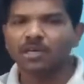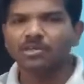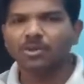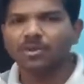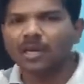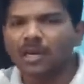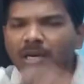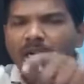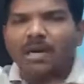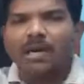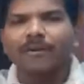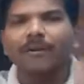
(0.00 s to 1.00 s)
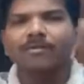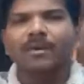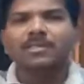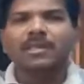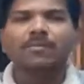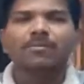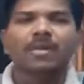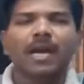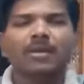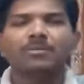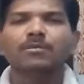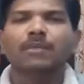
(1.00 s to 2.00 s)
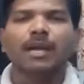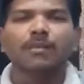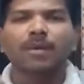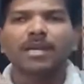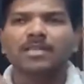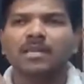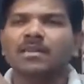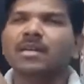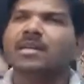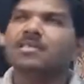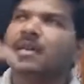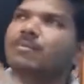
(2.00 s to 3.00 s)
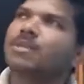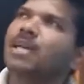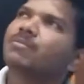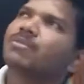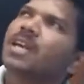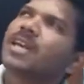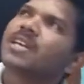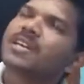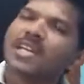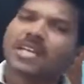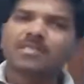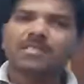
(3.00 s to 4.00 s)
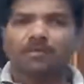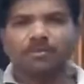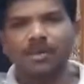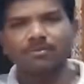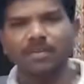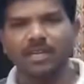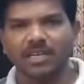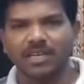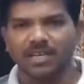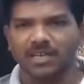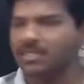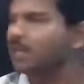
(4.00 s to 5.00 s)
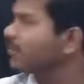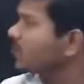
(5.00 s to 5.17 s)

So that government sometimes manipulation, sometimes they increase, sometimes they decrease.